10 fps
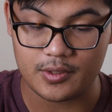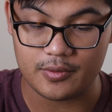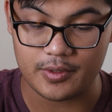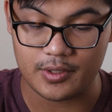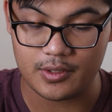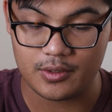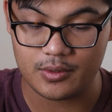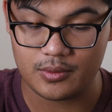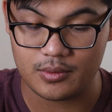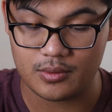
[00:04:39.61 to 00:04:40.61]
There we
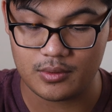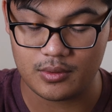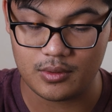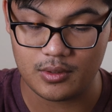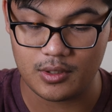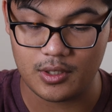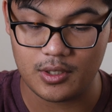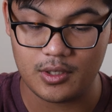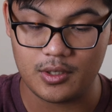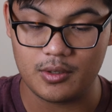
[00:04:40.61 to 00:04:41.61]
go.
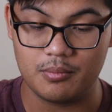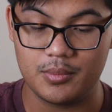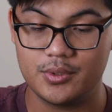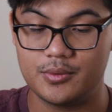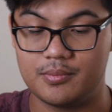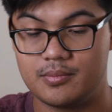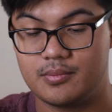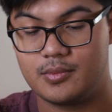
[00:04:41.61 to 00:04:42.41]
Boom.